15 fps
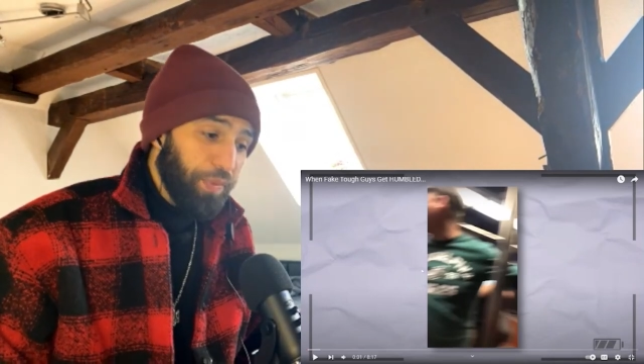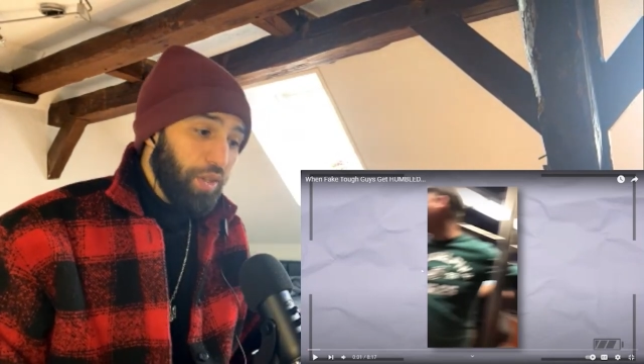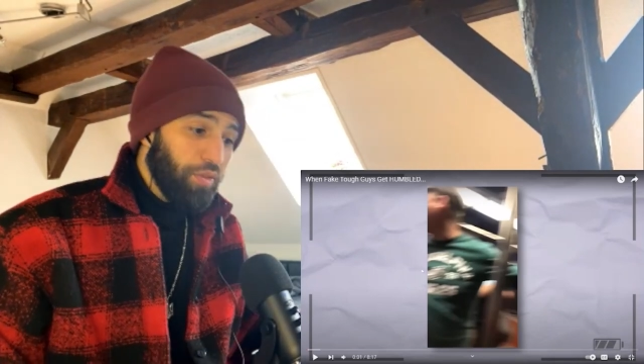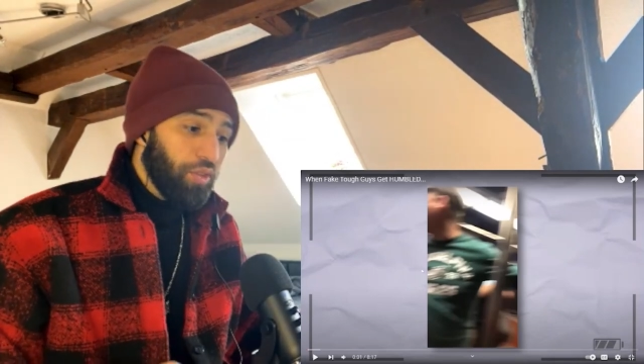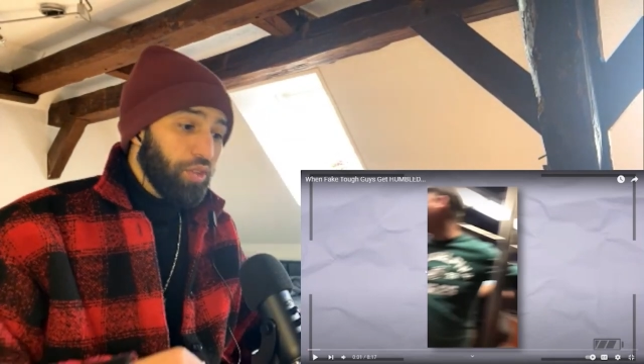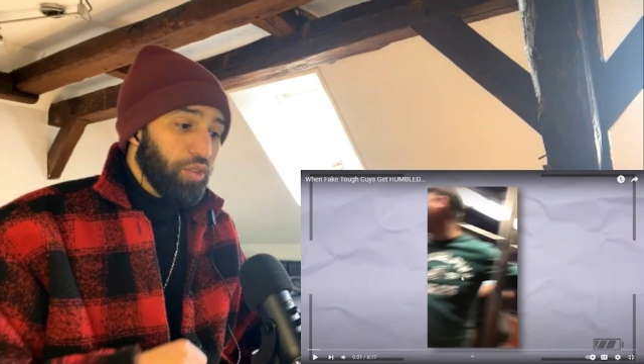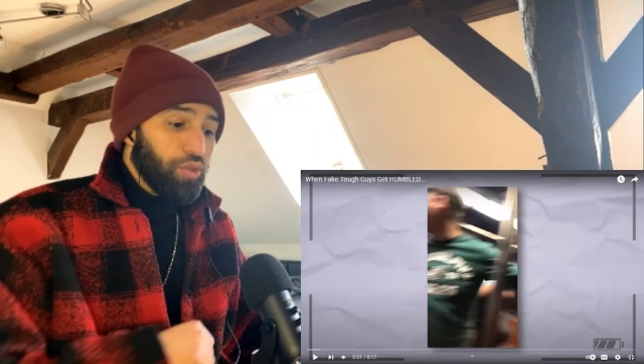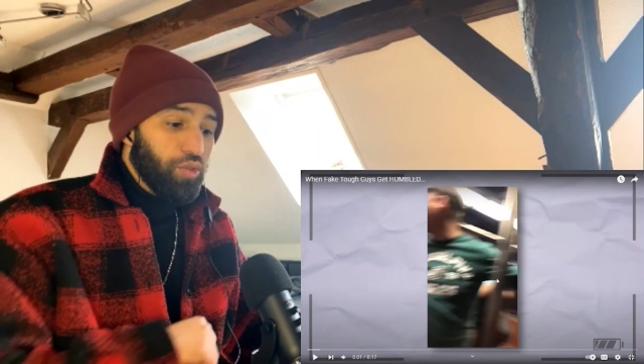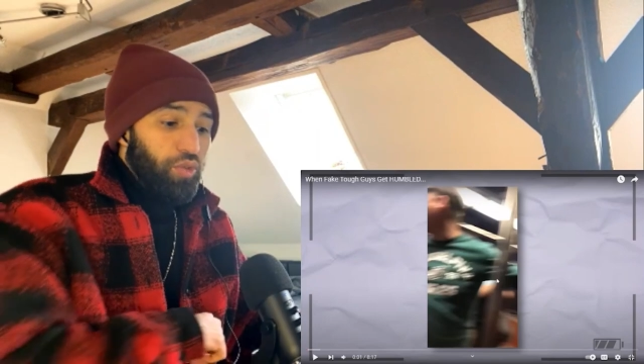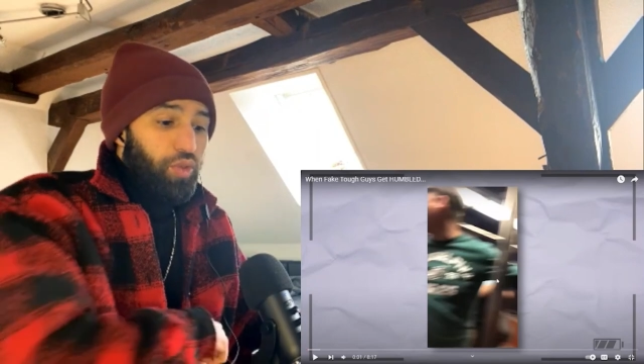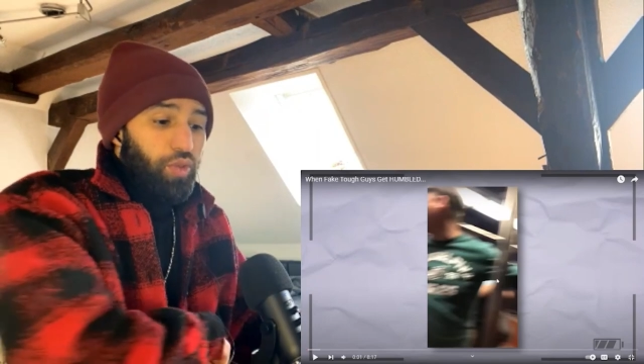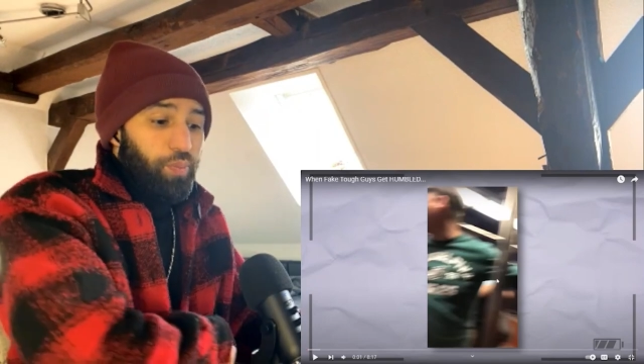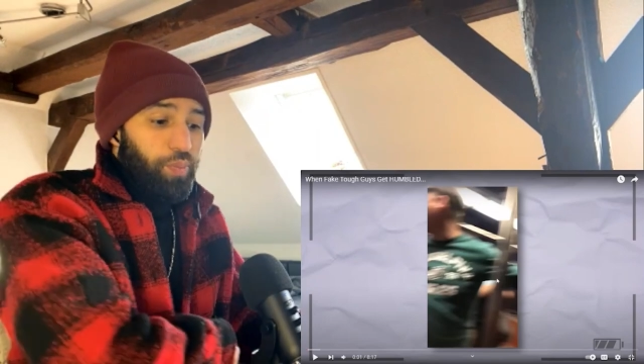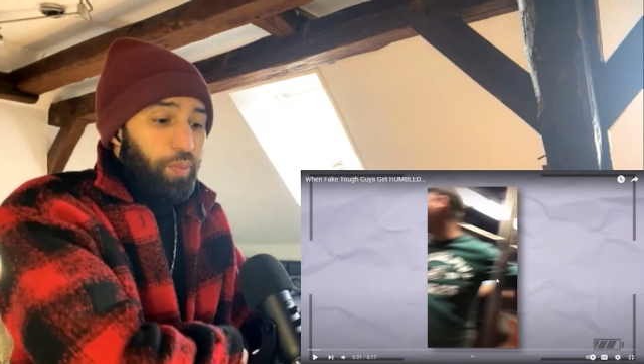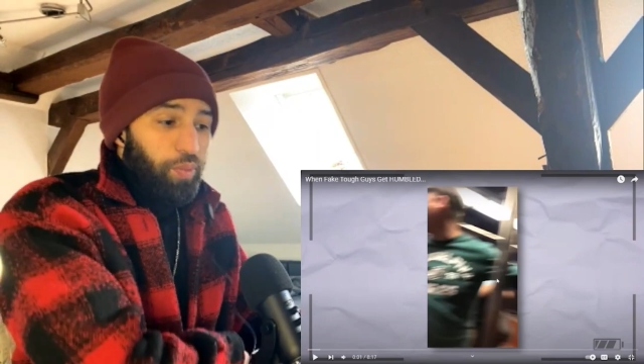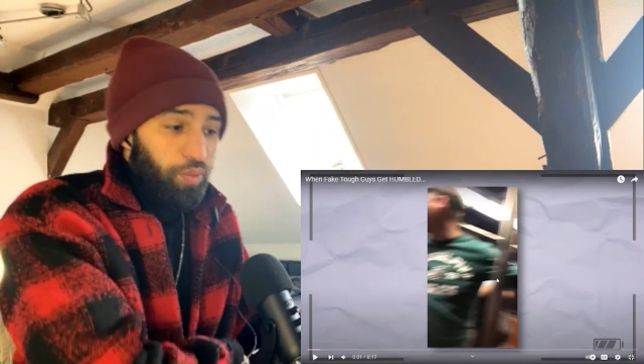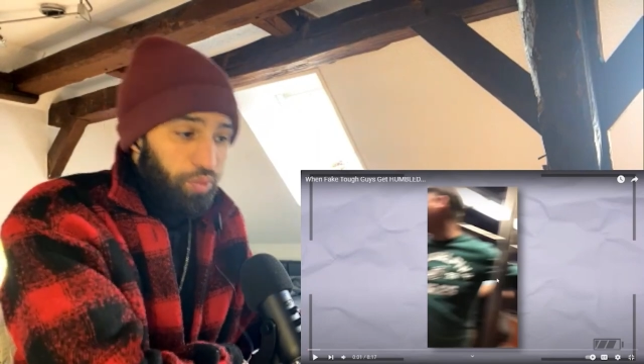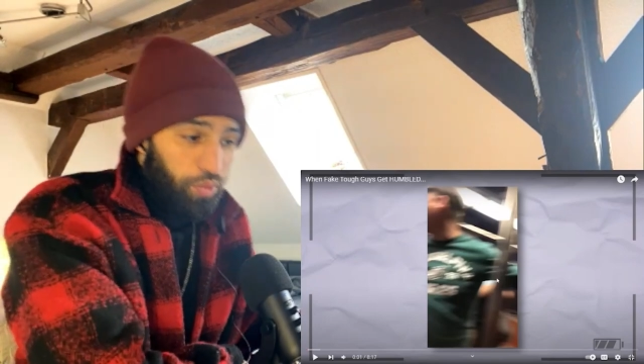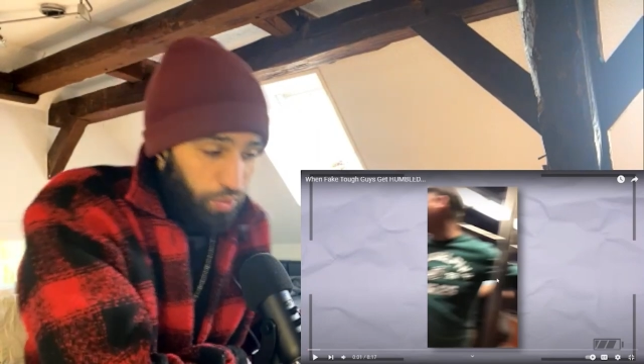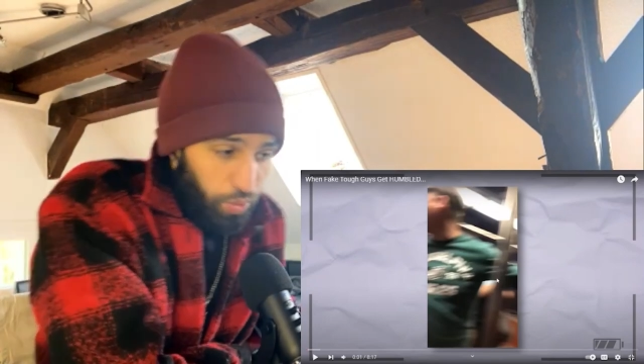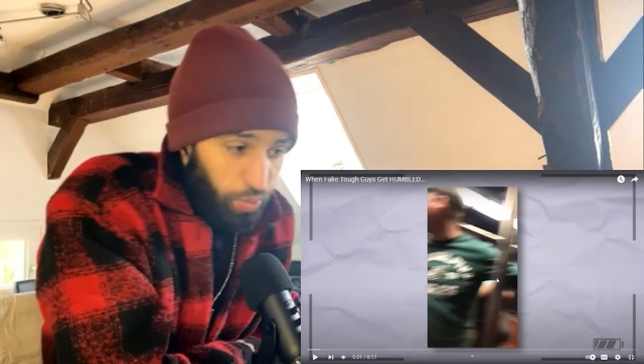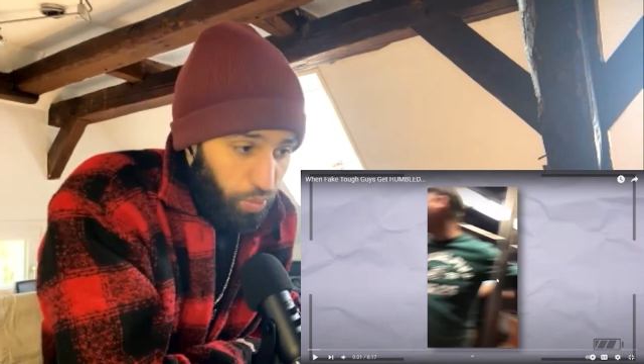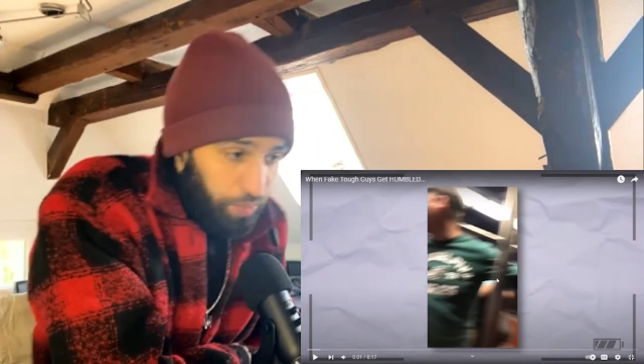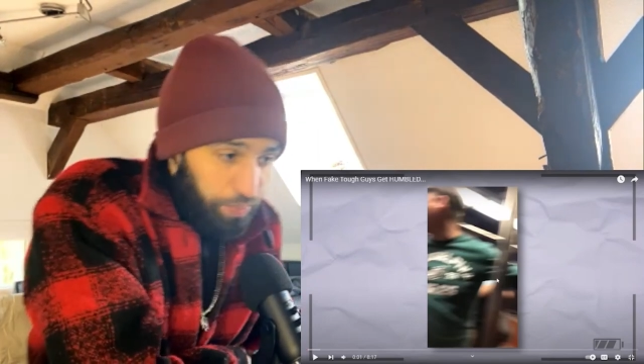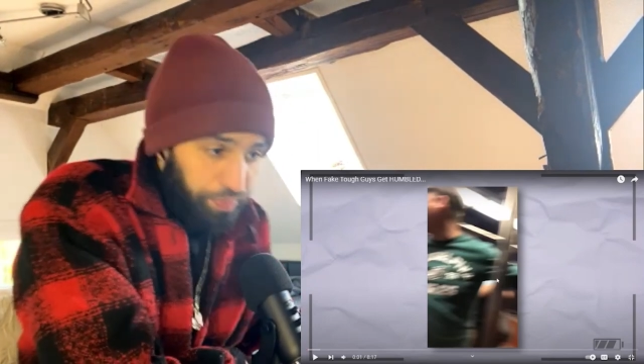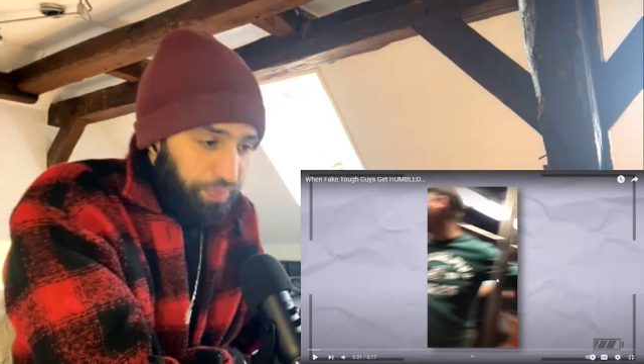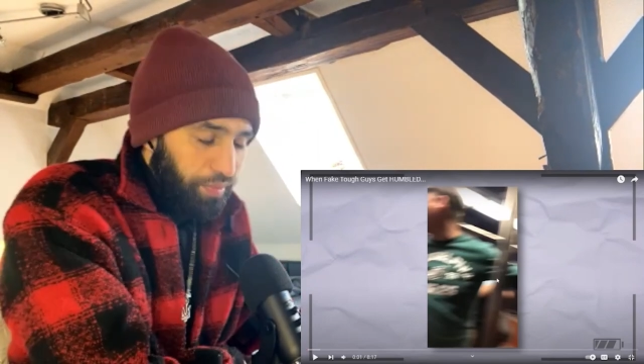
of course uh, people to do